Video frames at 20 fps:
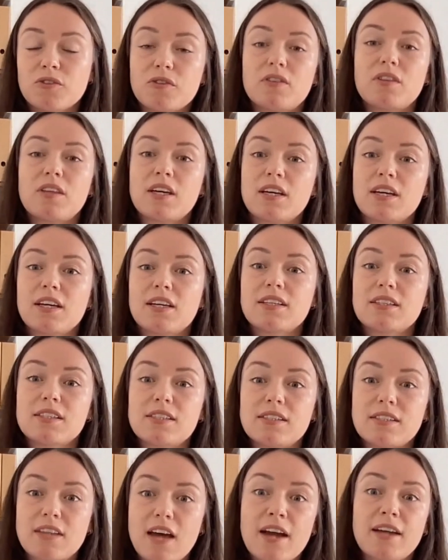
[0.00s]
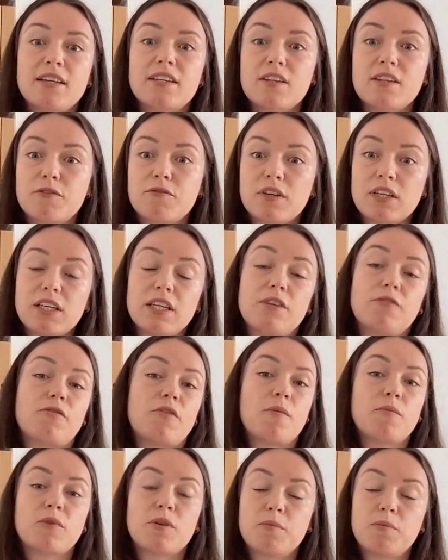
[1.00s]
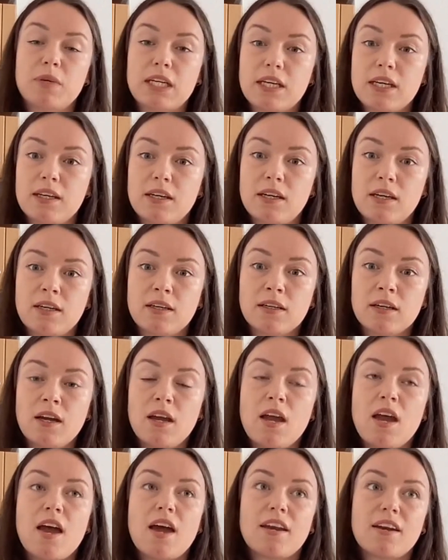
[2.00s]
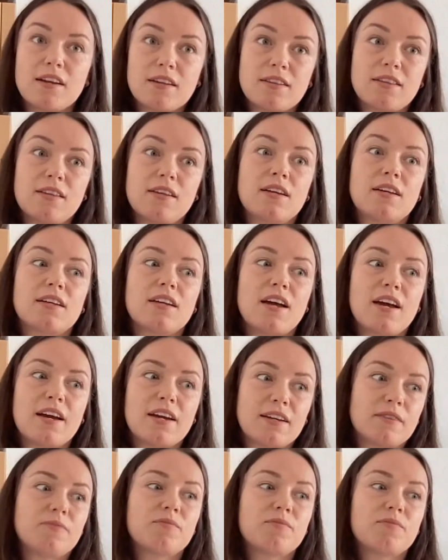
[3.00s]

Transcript: thinking design differently from the beginning. And I think like